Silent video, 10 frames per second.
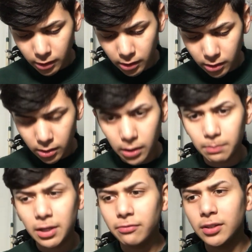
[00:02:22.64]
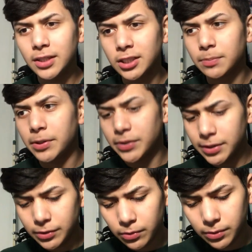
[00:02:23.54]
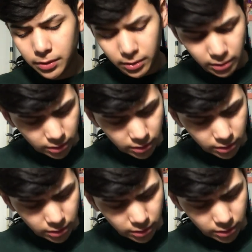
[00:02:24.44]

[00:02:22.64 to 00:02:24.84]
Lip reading: yeah, I'm not really experienced on